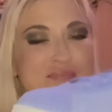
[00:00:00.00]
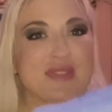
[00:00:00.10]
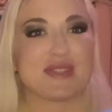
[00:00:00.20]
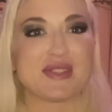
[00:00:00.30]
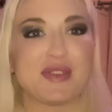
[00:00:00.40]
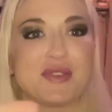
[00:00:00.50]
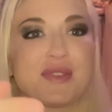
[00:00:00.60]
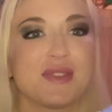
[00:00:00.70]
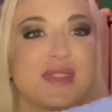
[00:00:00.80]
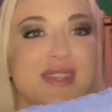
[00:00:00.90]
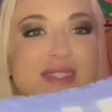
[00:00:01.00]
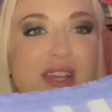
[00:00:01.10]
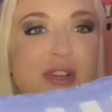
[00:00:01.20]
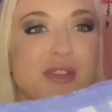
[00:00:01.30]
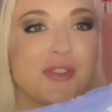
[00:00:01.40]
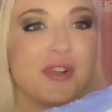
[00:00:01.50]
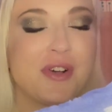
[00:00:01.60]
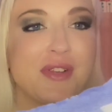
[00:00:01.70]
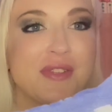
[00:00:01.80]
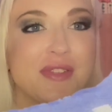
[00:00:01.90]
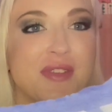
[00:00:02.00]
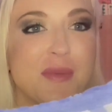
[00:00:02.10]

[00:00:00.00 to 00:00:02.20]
So they're like terry cloth,